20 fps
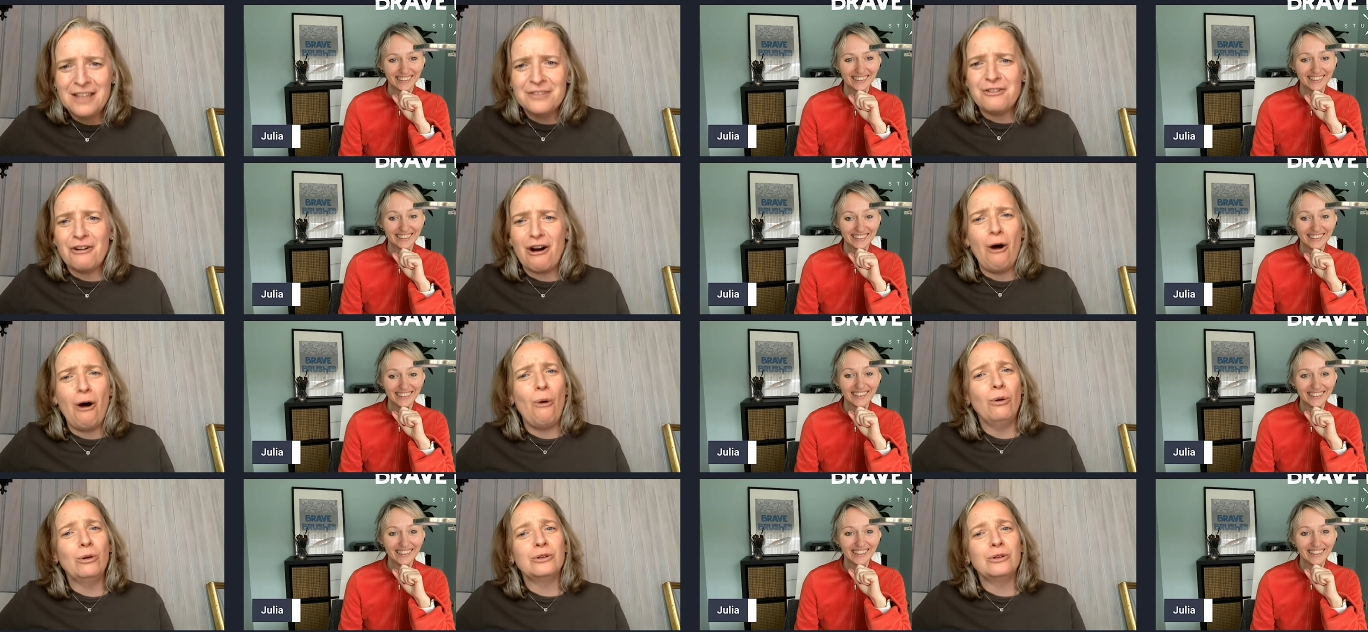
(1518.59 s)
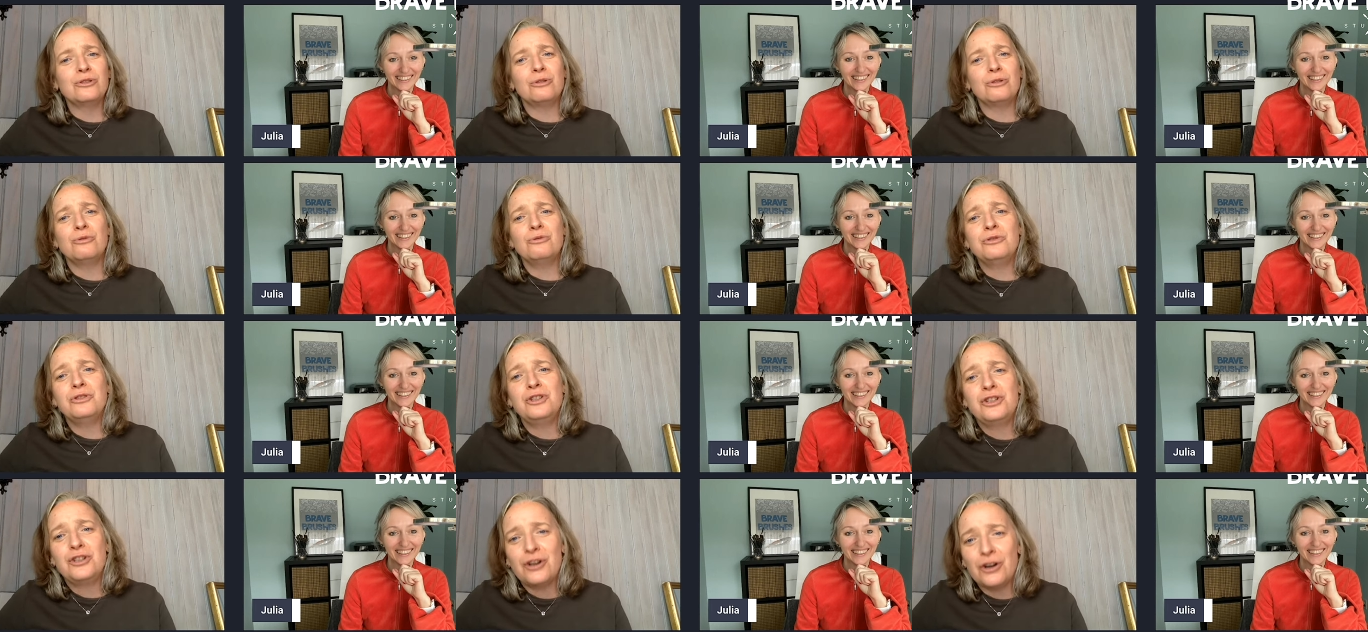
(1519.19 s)
Speaker 1: There are
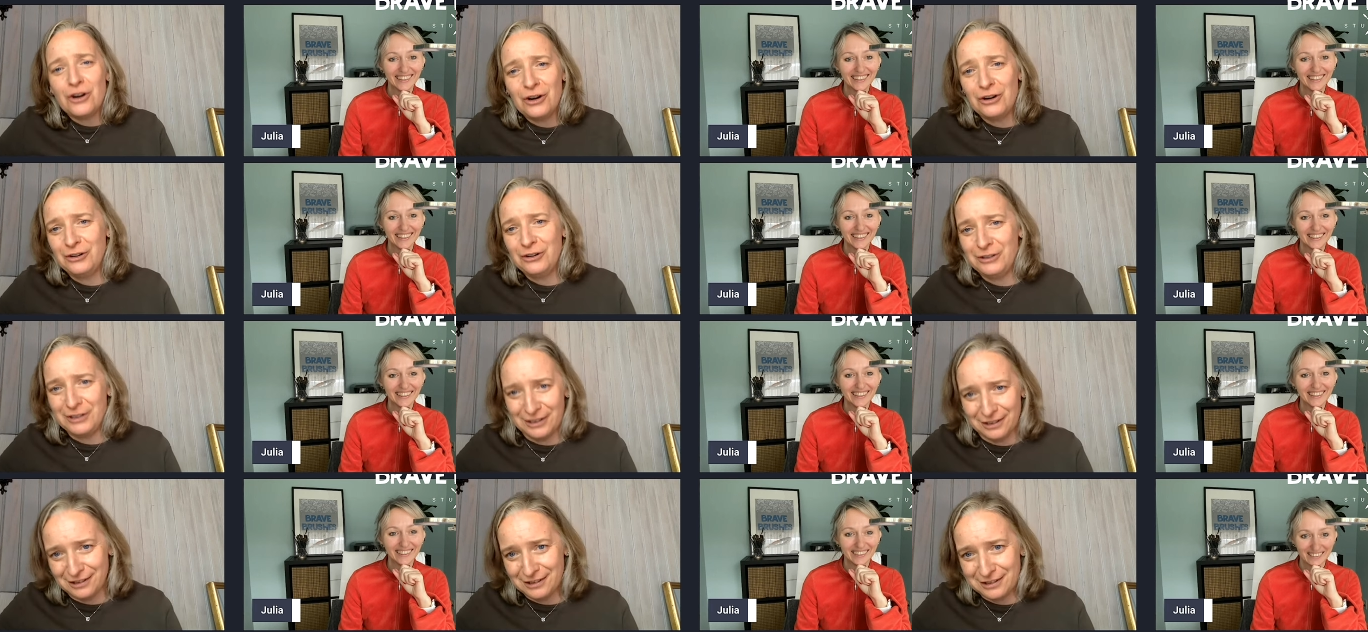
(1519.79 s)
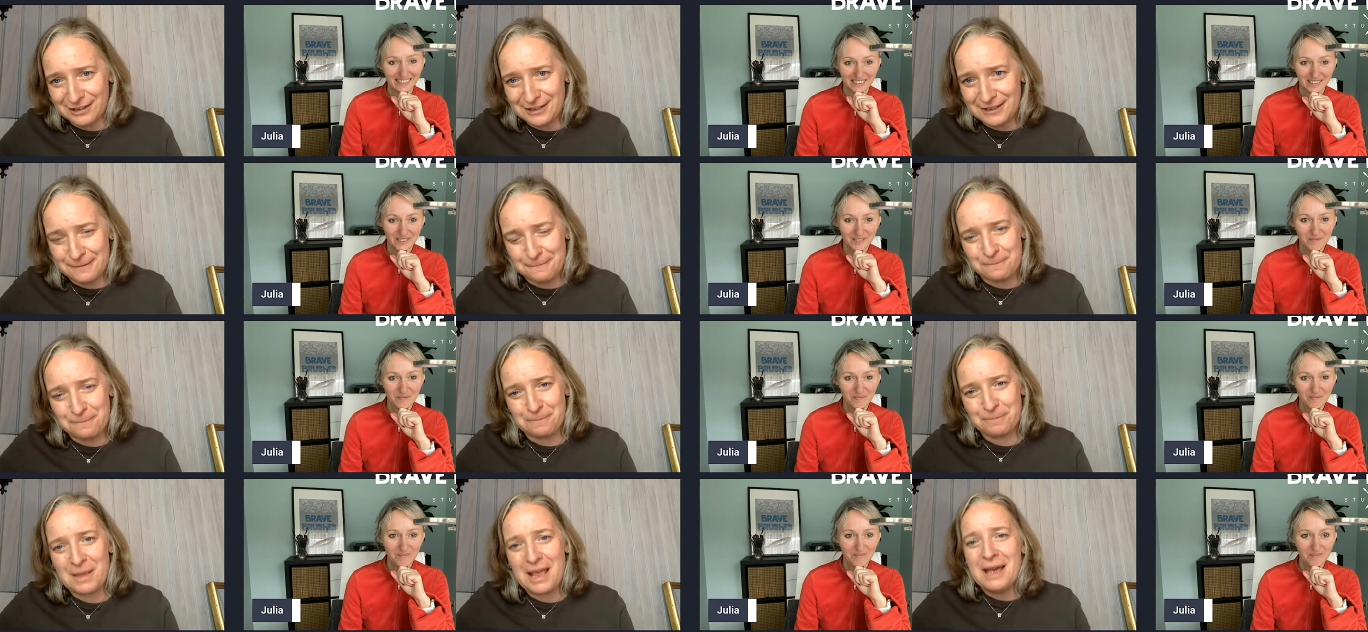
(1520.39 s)
also journals,
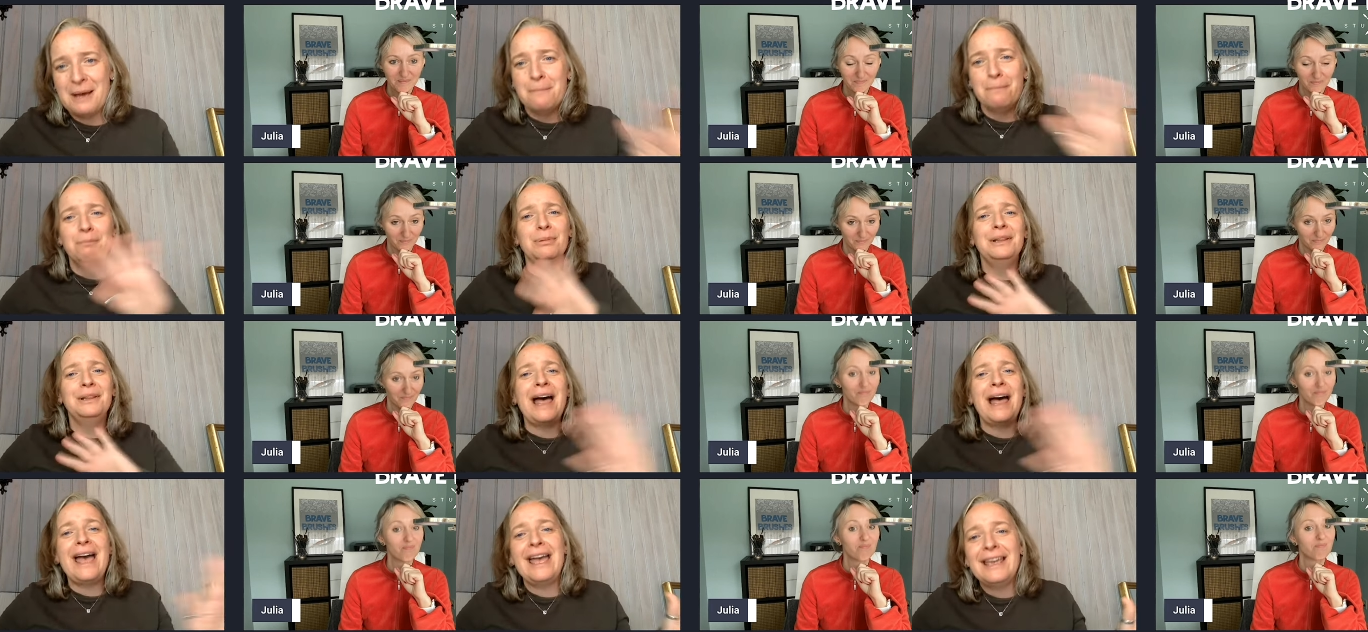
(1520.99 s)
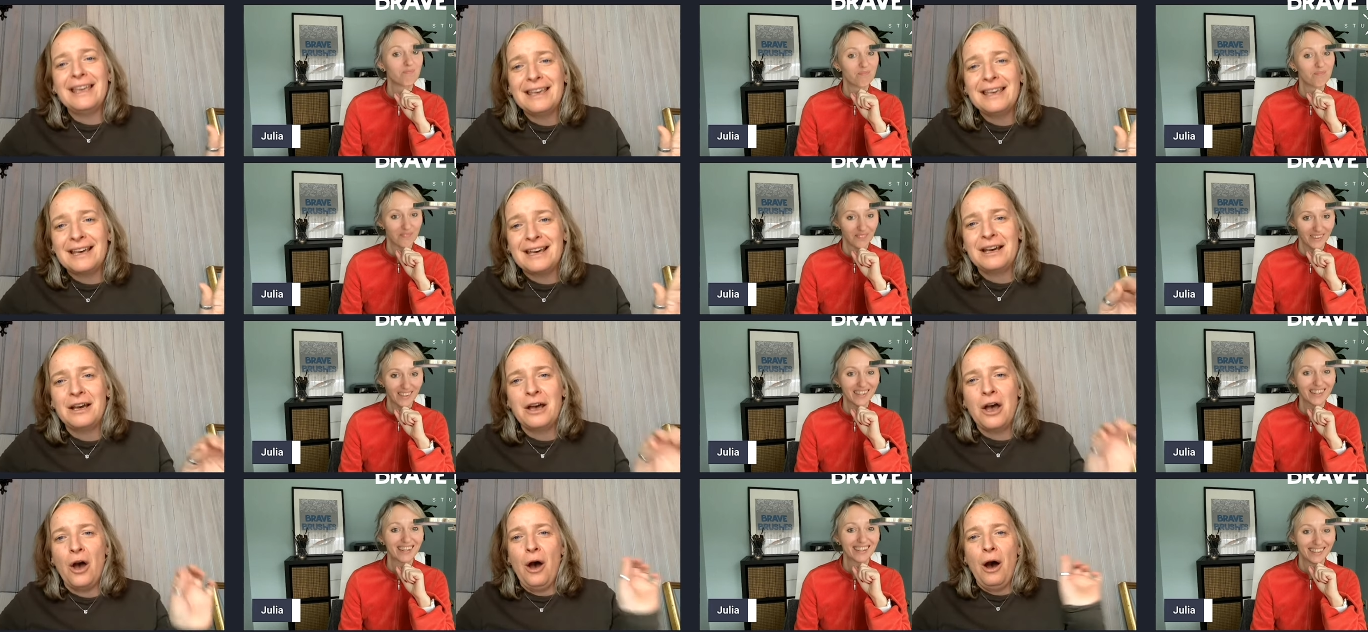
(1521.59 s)
blank,
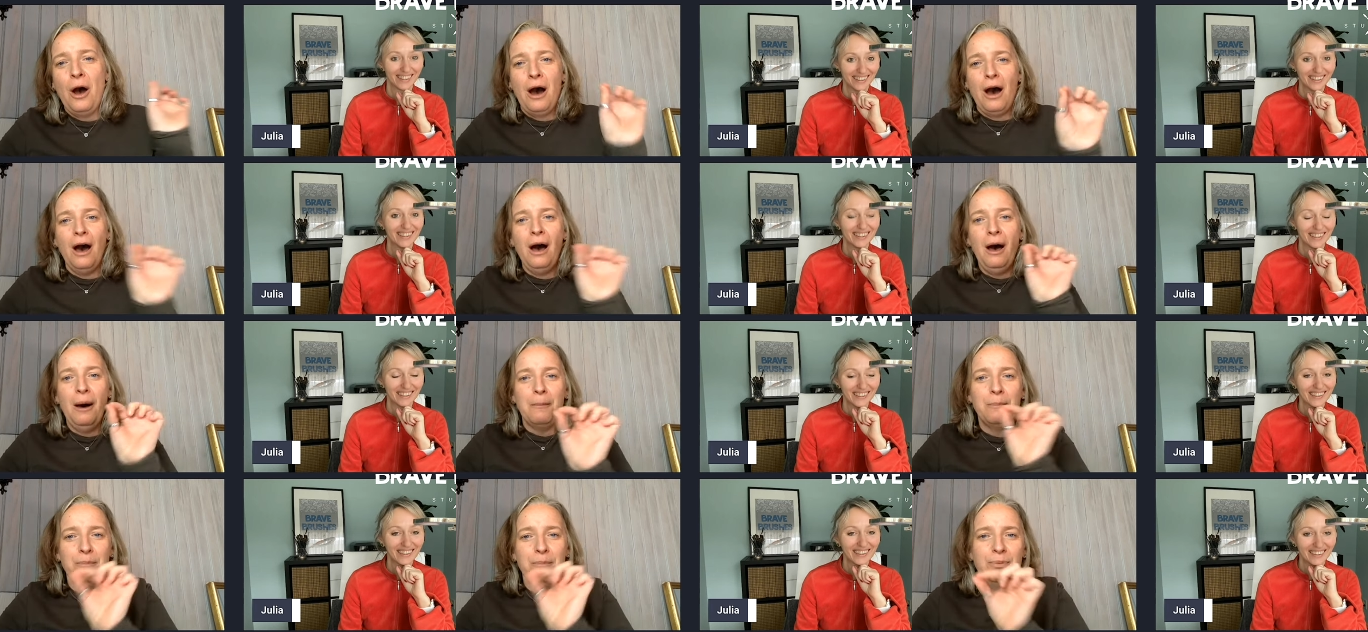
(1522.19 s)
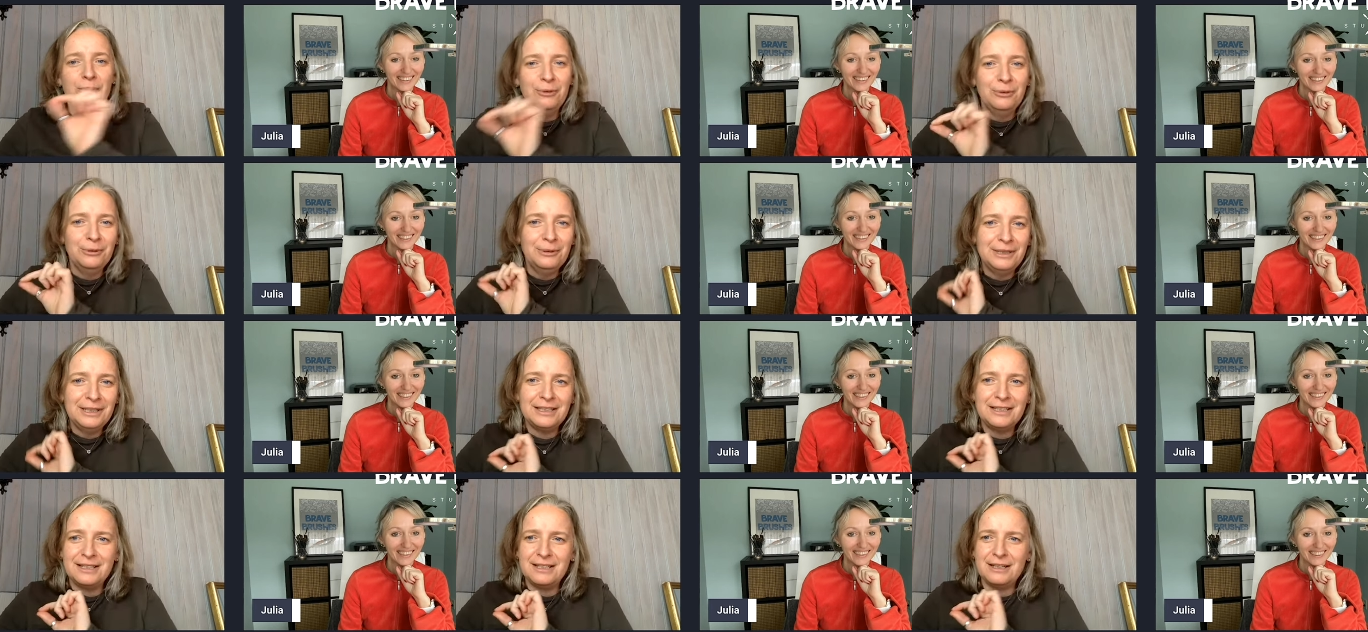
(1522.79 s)
uh,
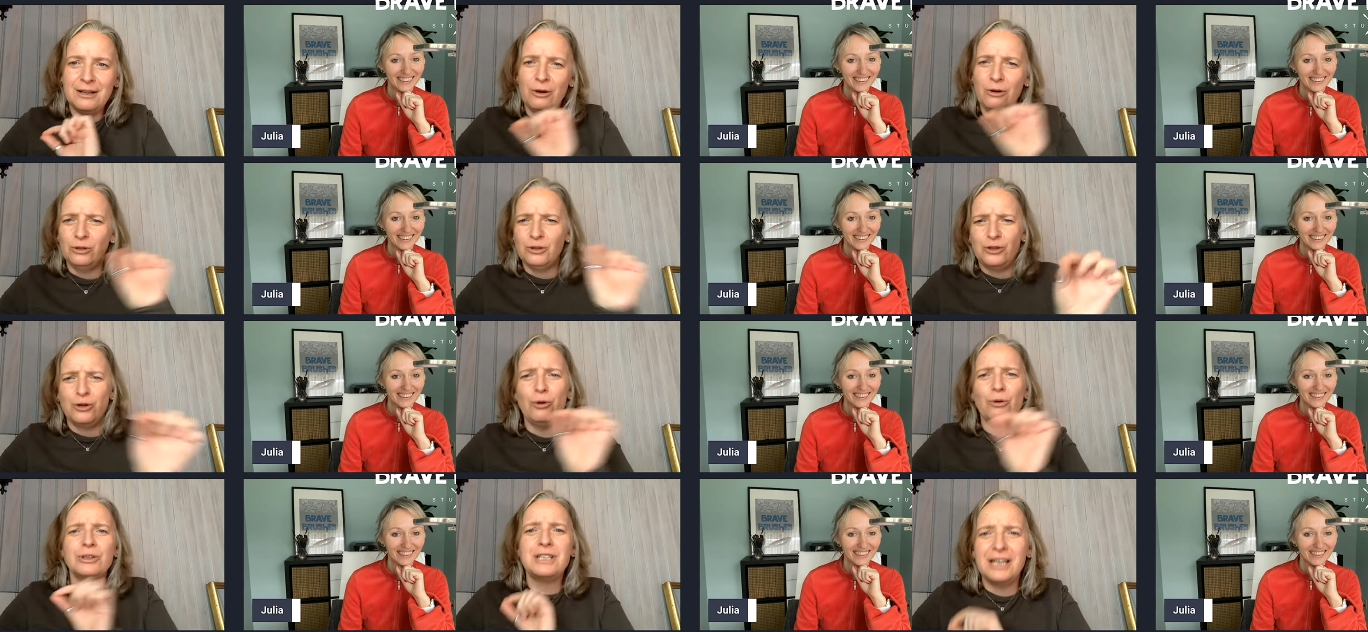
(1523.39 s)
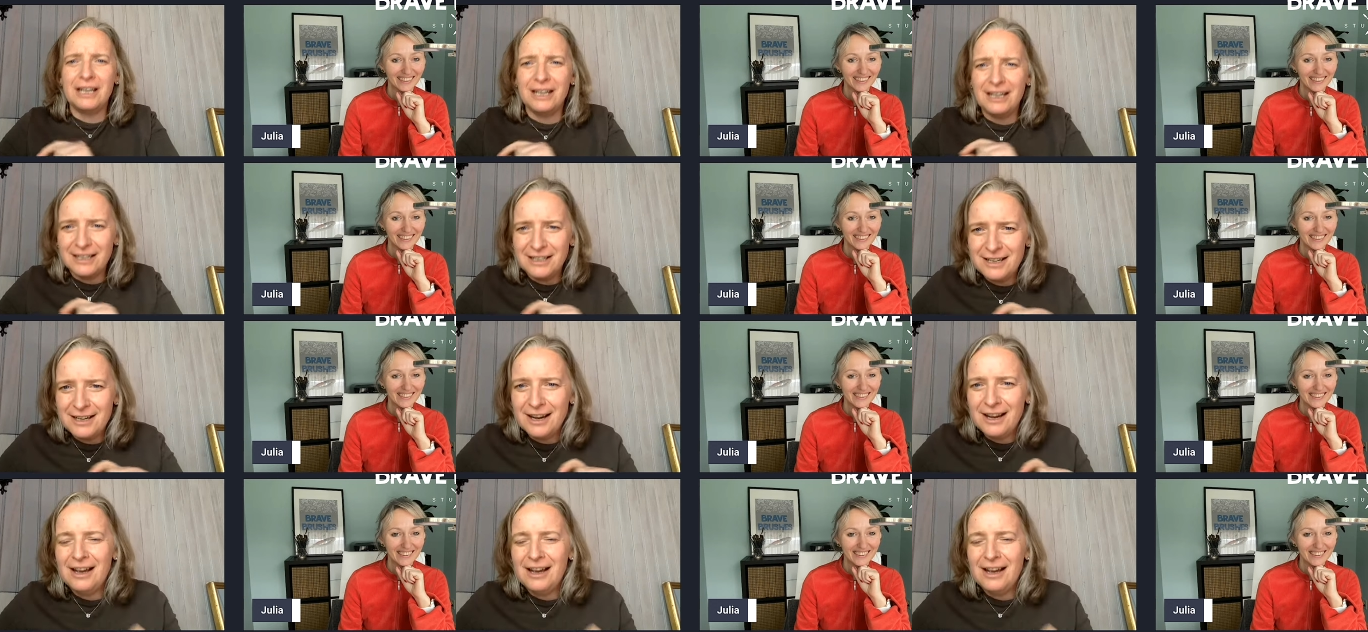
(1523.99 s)
bullet or uh, dotted,